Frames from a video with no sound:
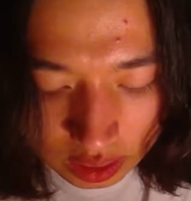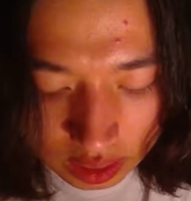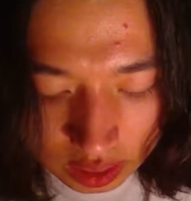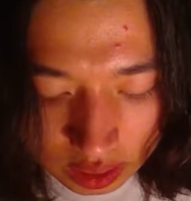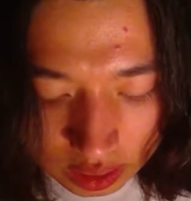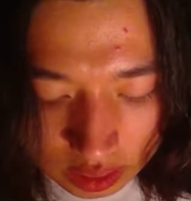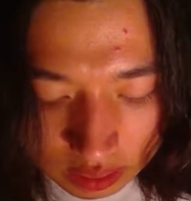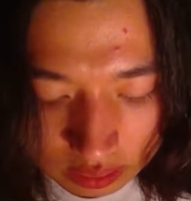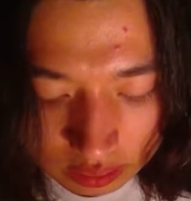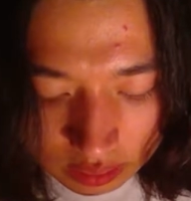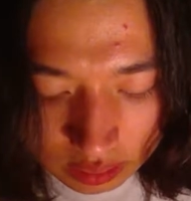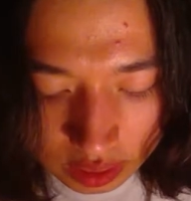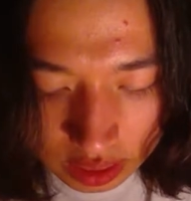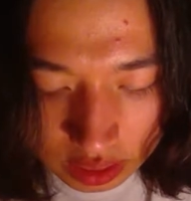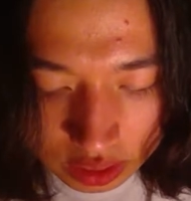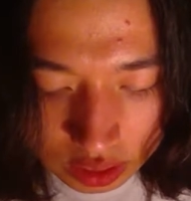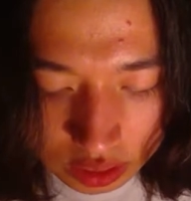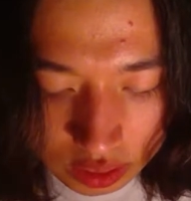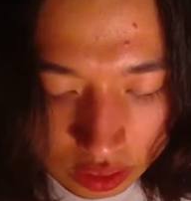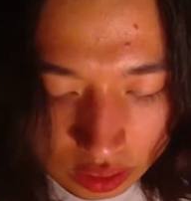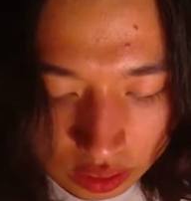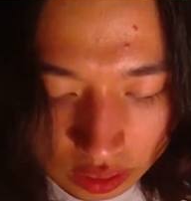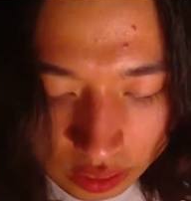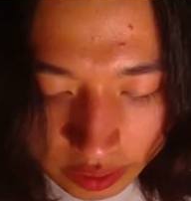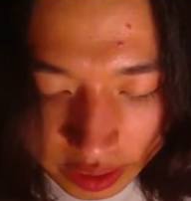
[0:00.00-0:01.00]
I'll do
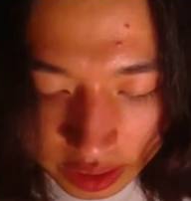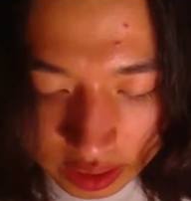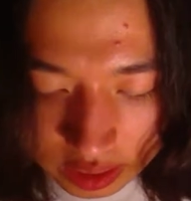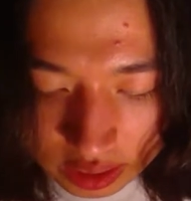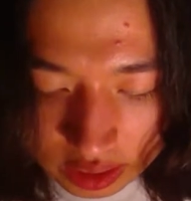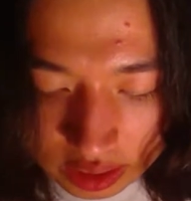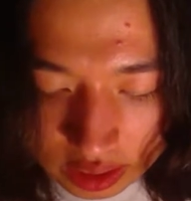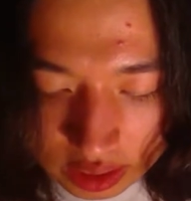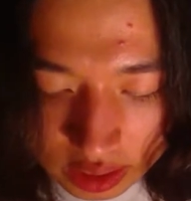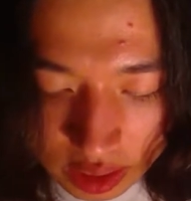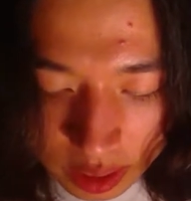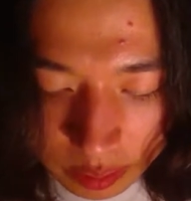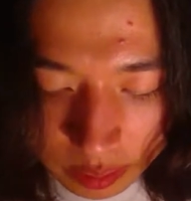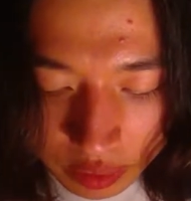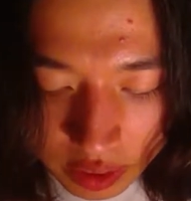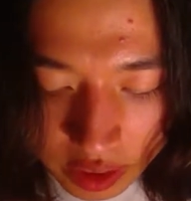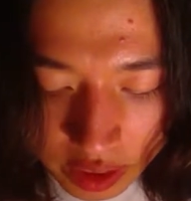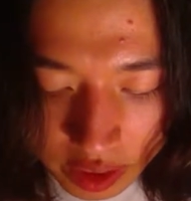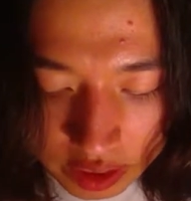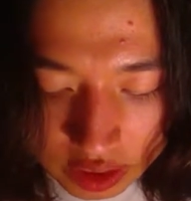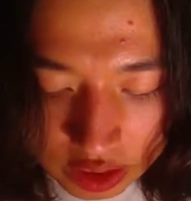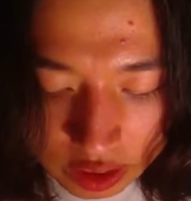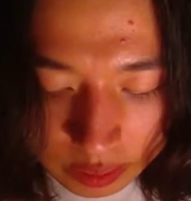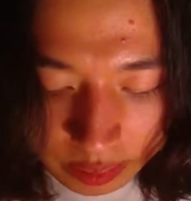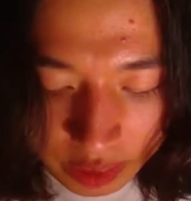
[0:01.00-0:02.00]
a quick summary,
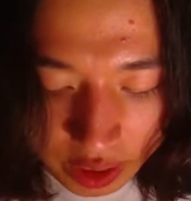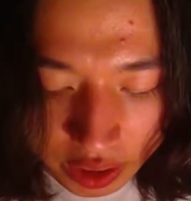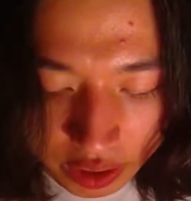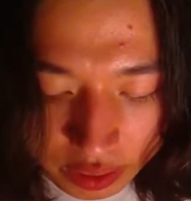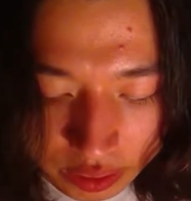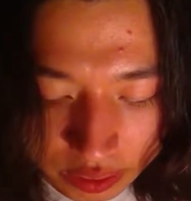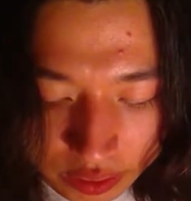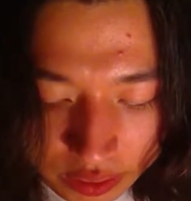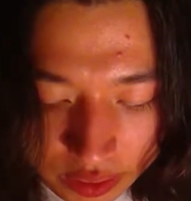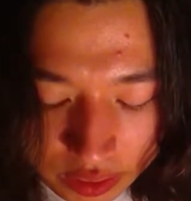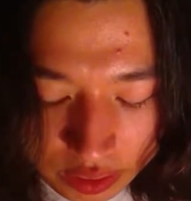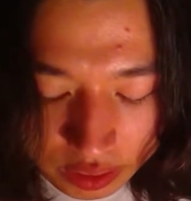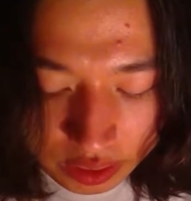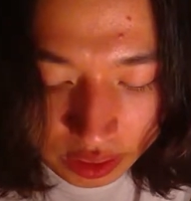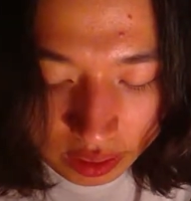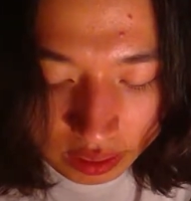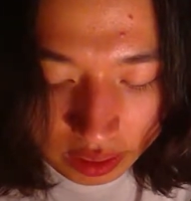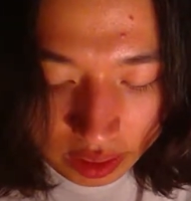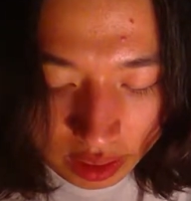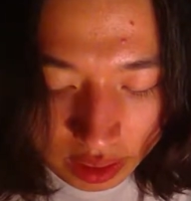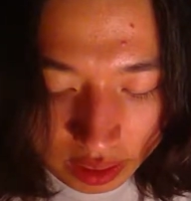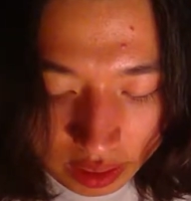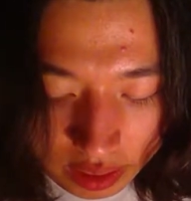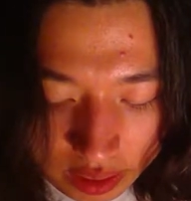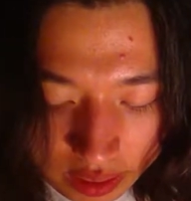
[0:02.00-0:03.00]
I suppose. So
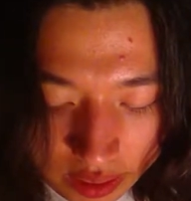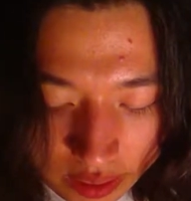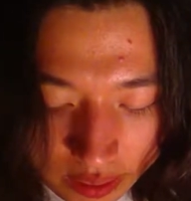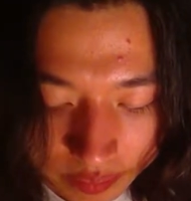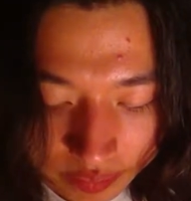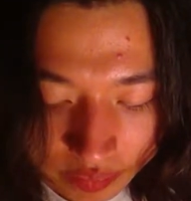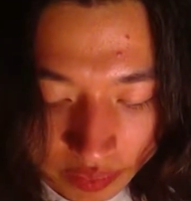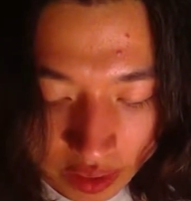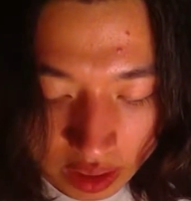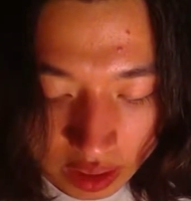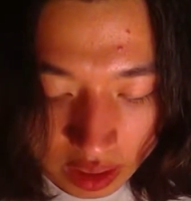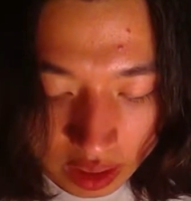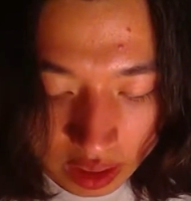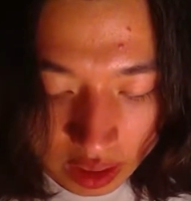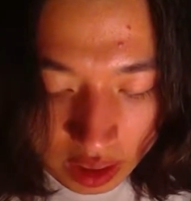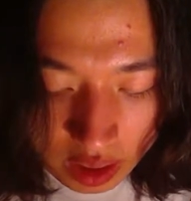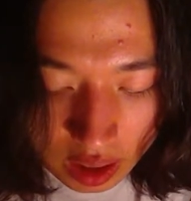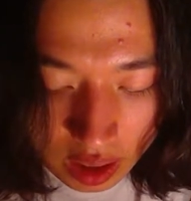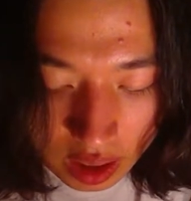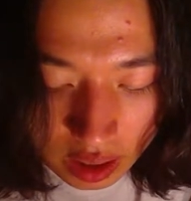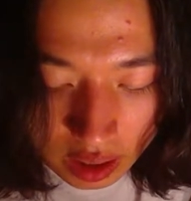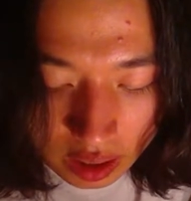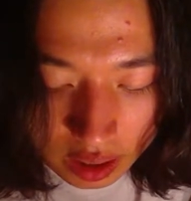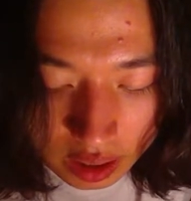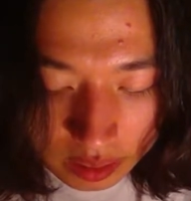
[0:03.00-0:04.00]
like,
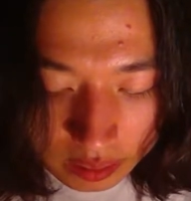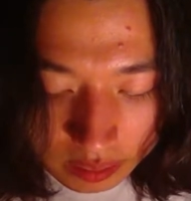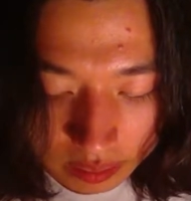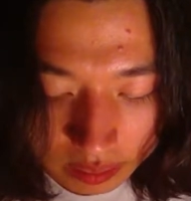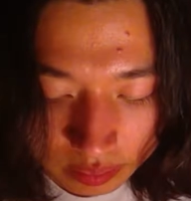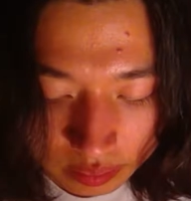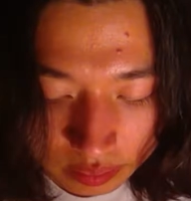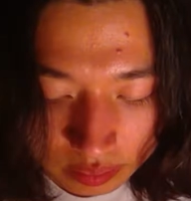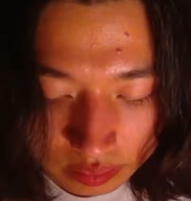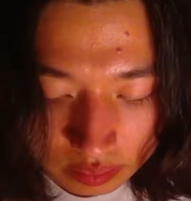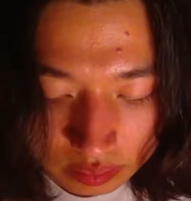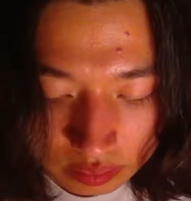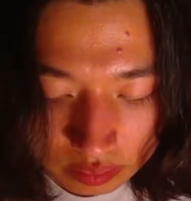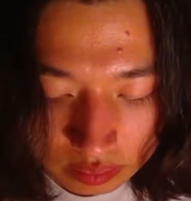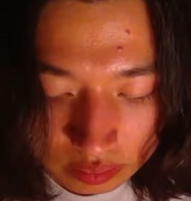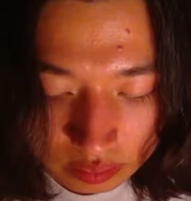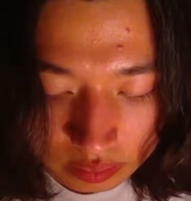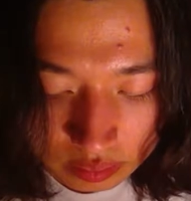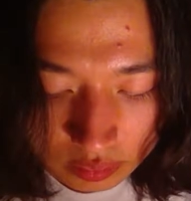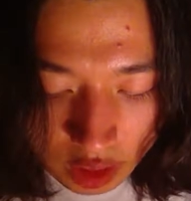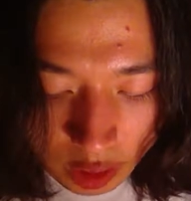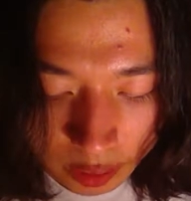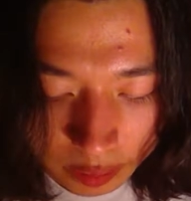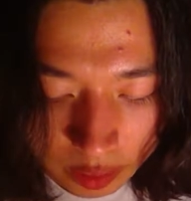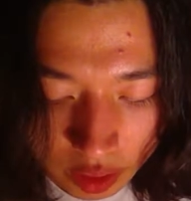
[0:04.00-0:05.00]
I'm
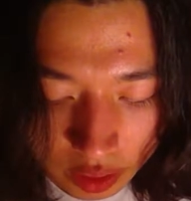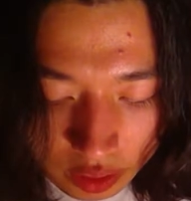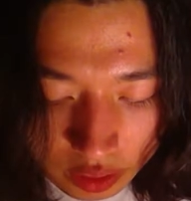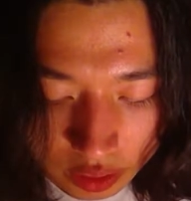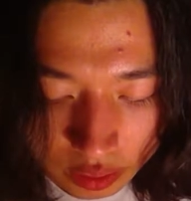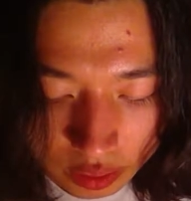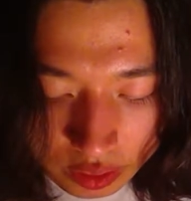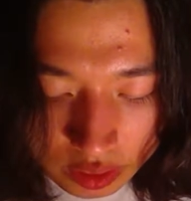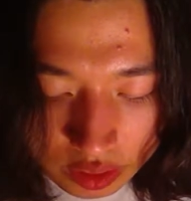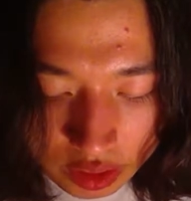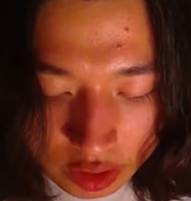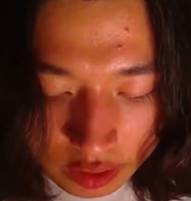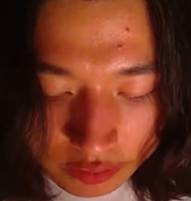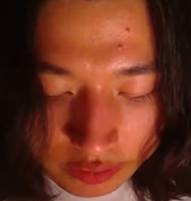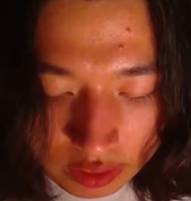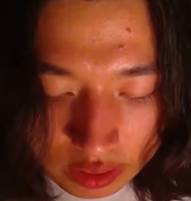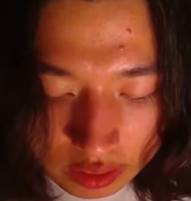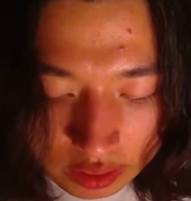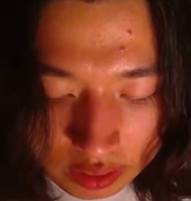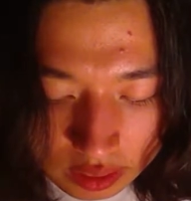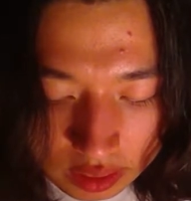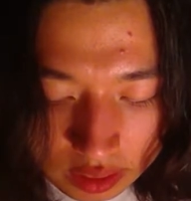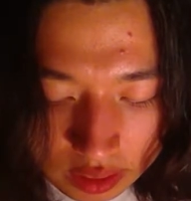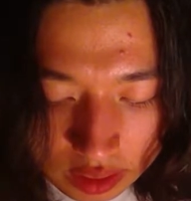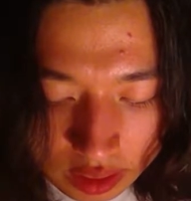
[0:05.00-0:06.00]
going through stuff.
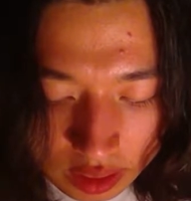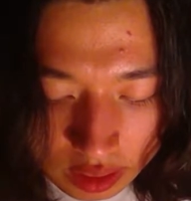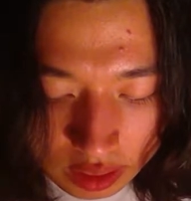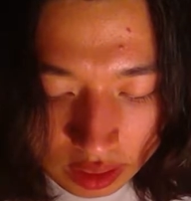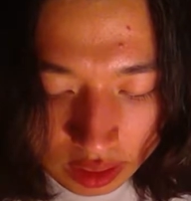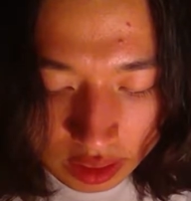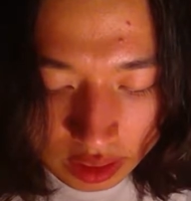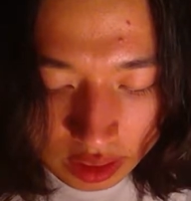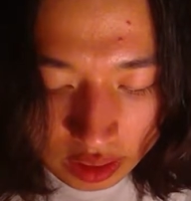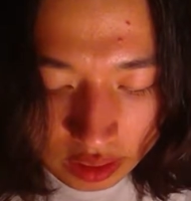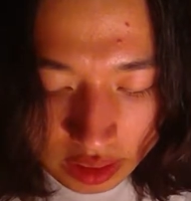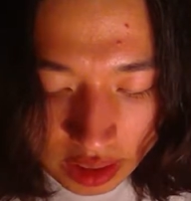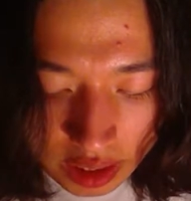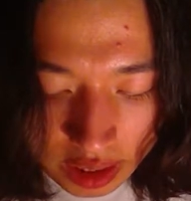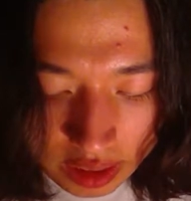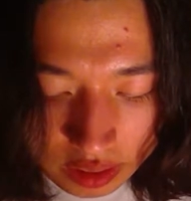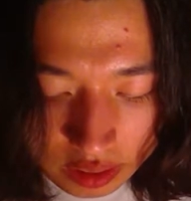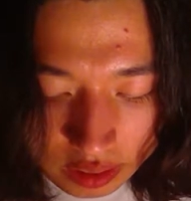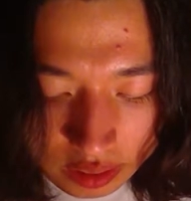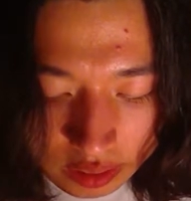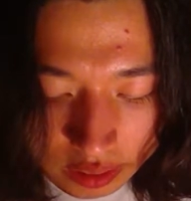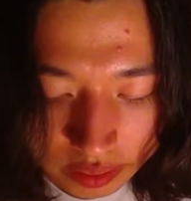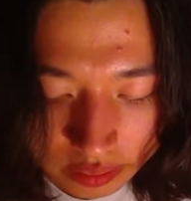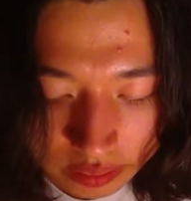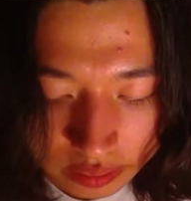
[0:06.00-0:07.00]
It's nothing I can't
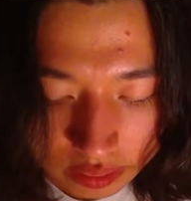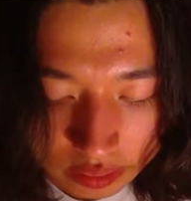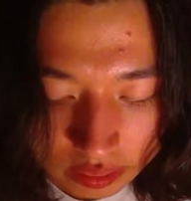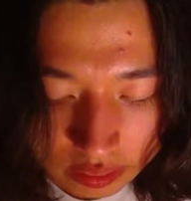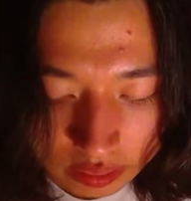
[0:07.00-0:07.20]
handle.